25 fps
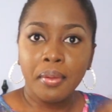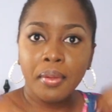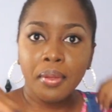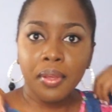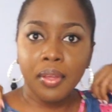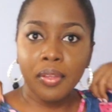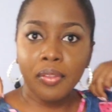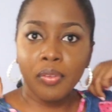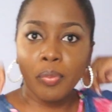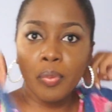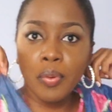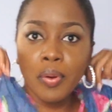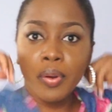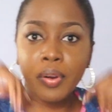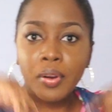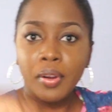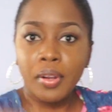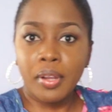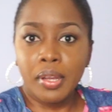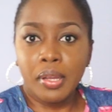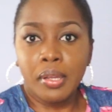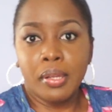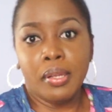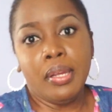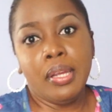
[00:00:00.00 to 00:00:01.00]
guess
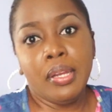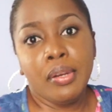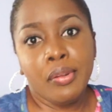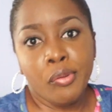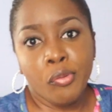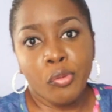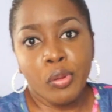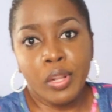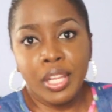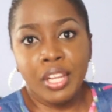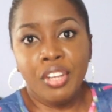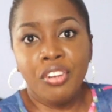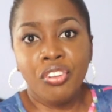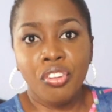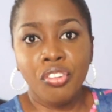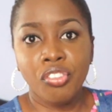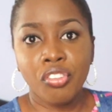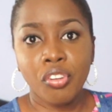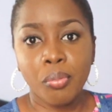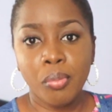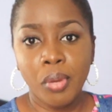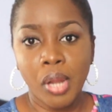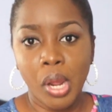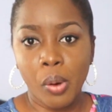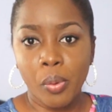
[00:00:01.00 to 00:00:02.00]
we're in a
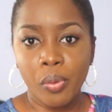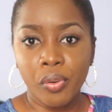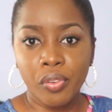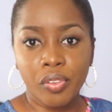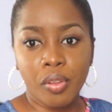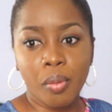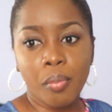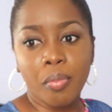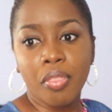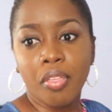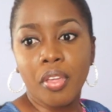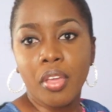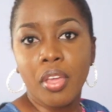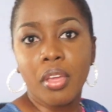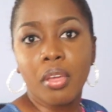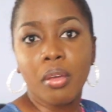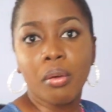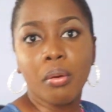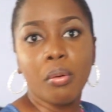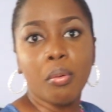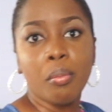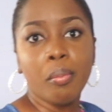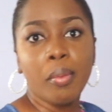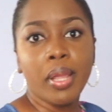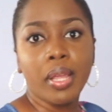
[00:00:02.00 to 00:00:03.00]
relationship now or something.
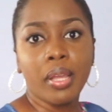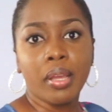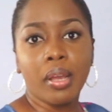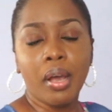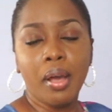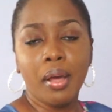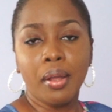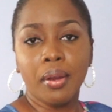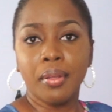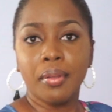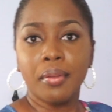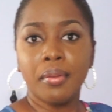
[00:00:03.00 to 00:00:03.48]
Oh my god.